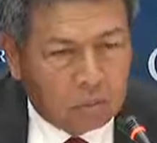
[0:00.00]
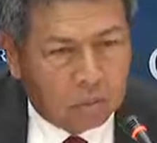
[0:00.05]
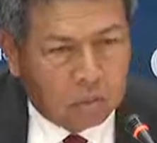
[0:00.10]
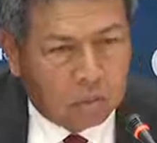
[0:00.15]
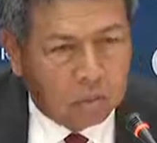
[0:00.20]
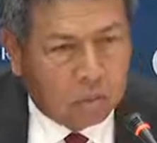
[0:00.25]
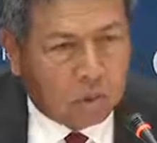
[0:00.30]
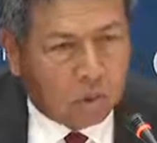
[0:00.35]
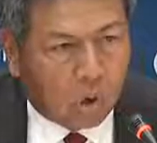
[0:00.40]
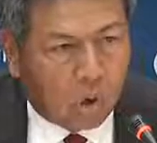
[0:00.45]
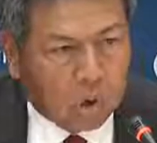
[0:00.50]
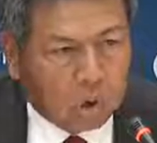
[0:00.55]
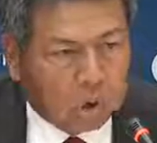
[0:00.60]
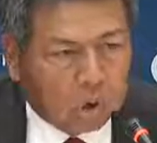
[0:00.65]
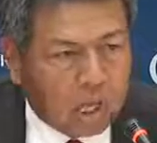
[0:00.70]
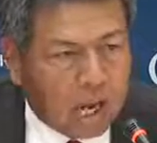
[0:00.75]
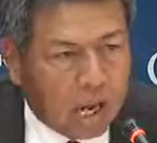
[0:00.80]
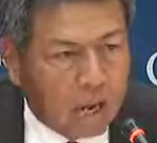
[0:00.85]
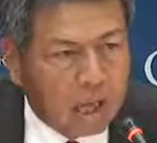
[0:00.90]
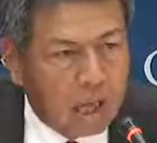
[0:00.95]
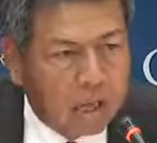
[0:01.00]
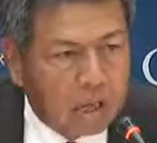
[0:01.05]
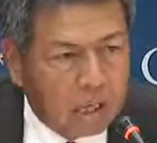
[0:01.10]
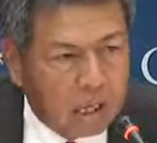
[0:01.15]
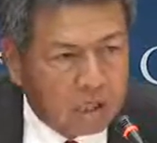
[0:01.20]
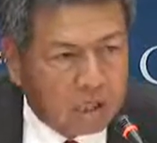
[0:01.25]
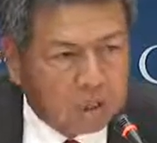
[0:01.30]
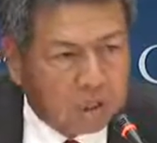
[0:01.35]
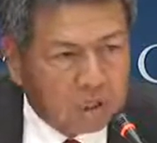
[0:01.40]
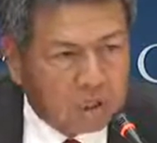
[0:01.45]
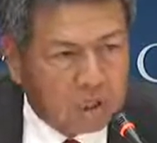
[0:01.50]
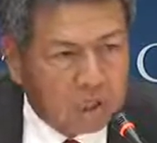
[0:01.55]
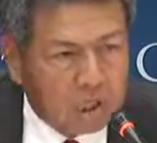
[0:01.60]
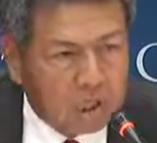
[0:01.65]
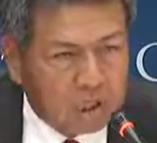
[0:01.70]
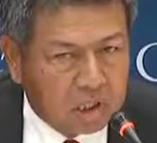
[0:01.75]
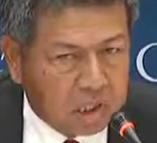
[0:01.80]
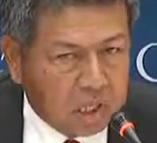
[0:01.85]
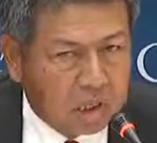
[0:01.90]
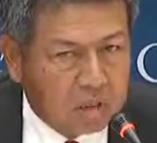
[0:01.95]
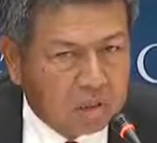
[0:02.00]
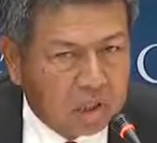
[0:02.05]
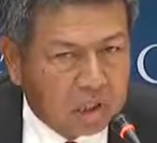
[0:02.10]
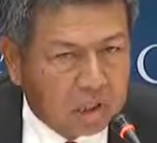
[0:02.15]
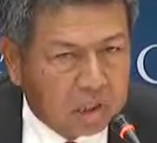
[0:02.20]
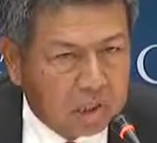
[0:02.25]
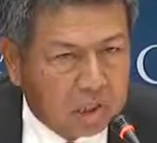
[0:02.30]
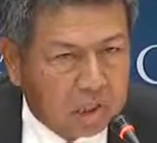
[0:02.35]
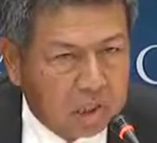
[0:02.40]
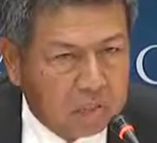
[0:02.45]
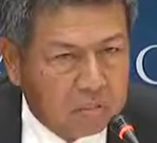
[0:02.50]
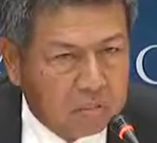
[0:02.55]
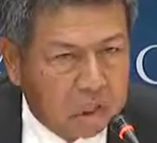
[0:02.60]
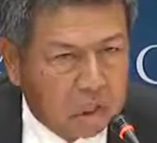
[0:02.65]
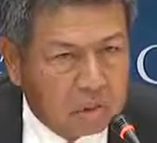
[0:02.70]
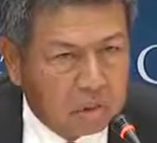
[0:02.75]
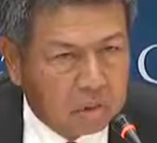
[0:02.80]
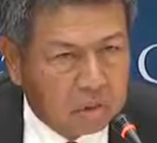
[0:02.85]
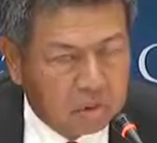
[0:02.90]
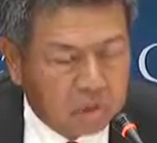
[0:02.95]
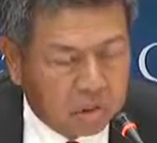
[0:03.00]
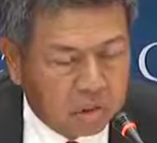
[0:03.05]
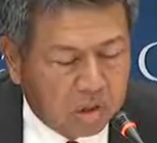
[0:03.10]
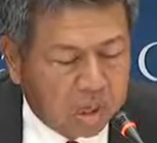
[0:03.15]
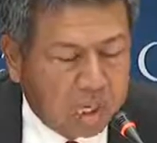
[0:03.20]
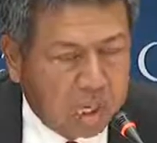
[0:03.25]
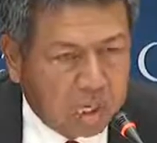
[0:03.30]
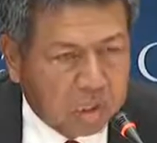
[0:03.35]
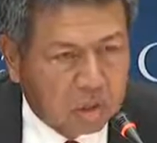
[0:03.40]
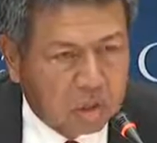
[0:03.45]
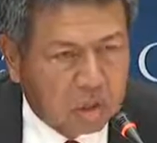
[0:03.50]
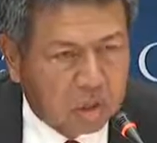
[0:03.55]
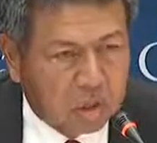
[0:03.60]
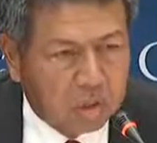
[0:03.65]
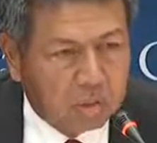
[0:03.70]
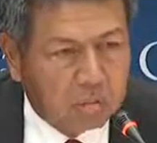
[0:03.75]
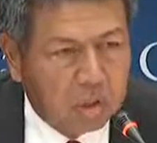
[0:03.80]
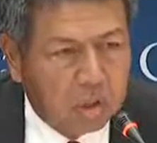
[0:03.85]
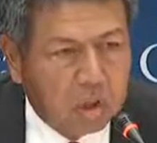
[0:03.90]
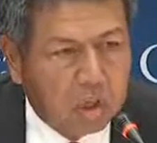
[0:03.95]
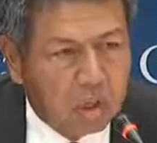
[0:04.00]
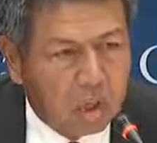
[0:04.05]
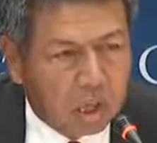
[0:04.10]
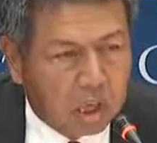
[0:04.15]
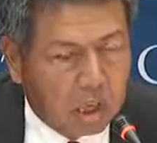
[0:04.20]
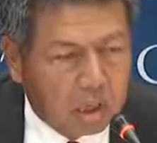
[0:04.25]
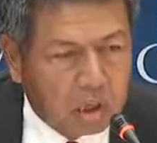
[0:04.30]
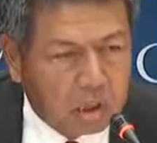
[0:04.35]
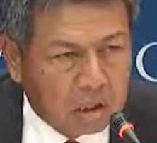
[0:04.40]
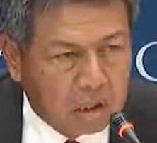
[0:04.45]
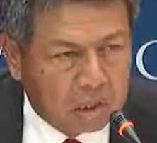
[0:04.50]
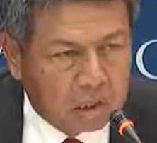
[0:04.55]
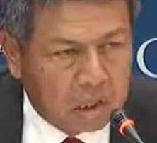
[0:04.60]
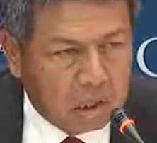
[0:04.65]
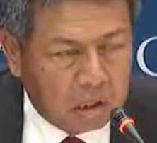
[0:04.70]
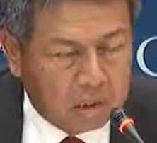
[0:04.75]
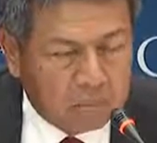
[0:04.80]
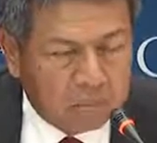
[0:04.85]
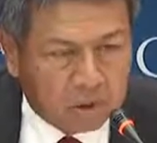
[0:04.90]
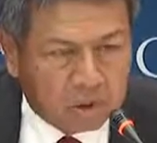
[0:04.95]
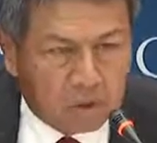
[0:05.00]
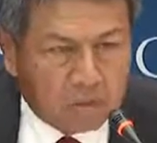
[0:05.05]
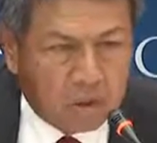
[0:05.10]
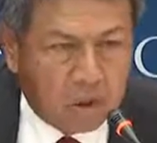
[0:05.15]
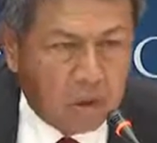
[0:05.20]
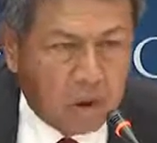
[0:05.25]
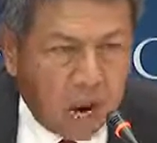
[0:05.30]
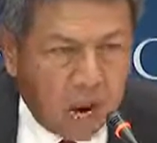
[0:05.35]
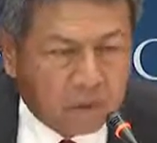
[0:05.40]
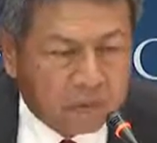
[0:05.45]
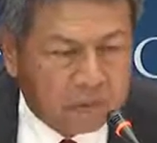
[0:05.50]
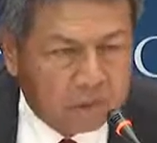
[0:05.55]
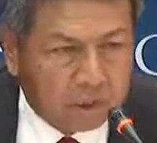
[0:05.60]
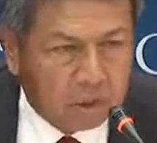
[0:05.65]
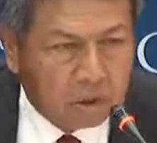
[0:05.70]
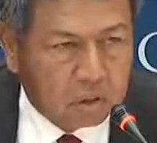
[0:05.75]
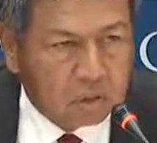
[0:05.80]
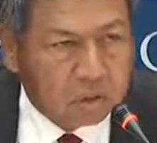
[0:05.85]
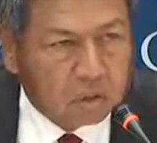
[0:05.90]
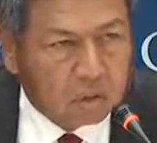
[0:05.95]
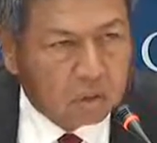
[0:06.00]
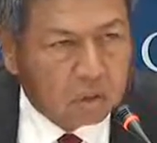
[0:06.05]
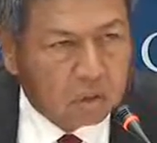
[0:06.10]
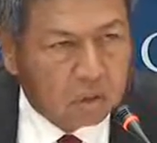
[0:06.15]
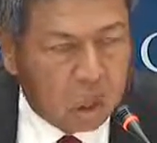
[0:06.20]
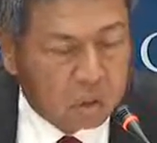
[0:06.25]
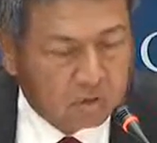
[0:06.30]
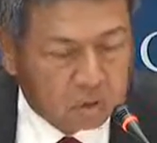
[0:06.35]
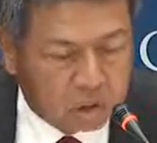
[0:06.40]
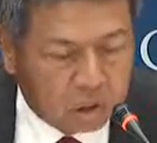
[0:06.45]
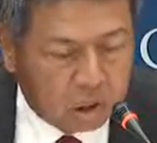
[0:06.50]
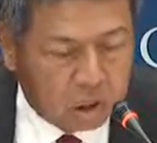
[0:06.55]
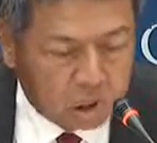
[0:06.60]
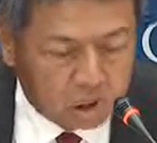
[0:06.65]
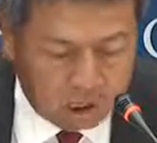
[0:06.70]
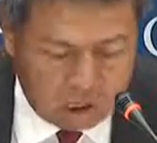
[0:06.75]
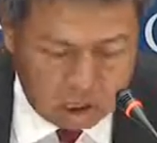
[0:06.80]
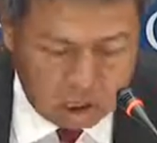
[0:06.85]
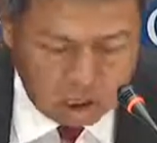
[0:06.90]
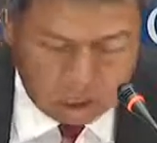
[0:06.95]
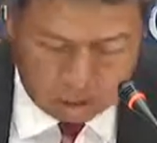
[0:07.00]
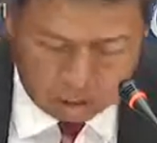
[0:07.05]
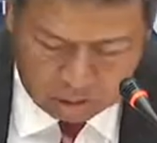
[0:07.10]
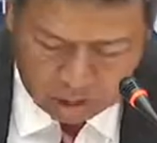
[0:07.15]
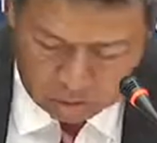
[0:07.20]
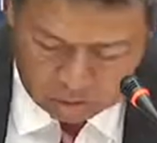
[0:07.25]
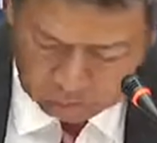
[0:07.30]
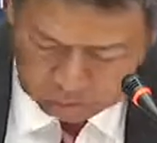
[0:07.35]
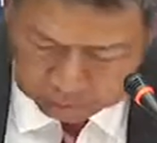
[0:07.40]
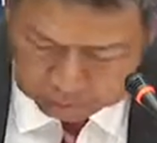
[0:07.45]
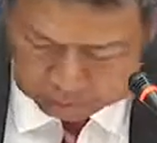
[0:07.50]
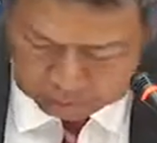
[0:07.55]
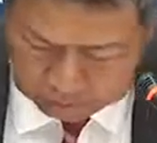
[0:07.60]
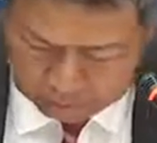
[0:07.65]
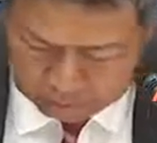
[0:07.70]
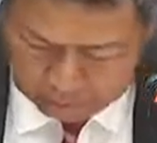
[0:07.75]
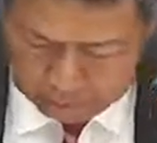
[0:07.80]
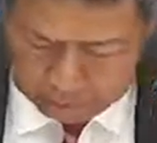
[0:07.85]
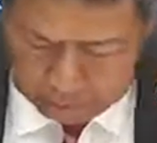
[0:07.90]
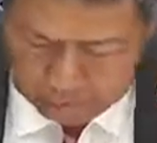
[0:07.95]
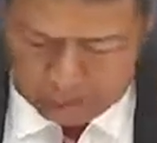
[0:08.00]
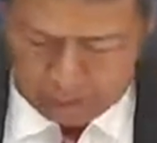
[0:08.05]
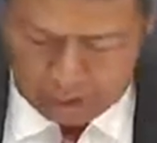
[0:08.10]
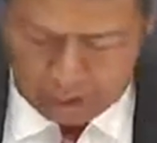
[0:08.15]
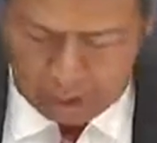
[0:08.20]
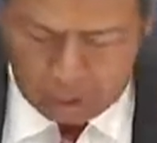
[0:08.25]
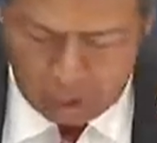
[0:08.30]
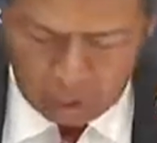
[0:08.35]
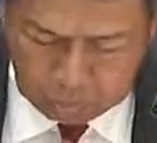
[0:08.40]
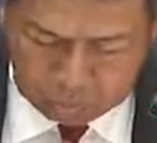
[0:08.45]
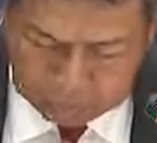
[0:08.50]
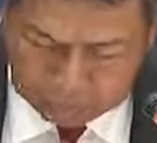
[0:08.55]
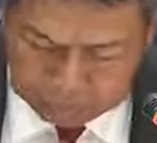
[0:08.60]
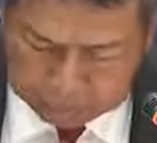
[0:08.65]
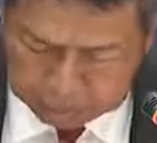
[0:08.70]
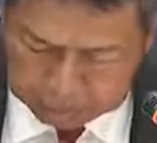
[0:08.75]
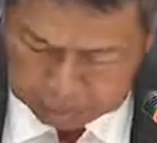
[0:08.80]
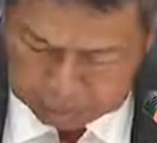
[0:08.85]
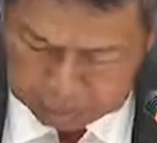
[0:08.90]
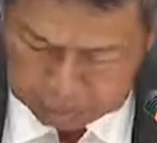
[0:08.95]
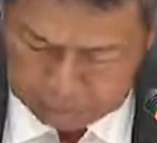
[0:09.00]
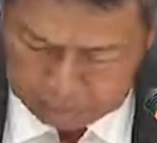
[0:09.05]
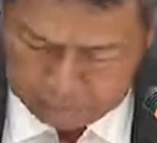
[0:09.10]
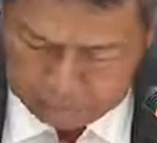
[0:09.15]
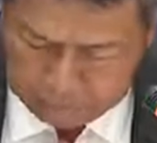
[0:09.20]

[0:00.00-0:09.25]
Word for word: to cross-tell, especially the centric system and also the radar system, in terms of our effort to counter uh, terrorism uh, operations.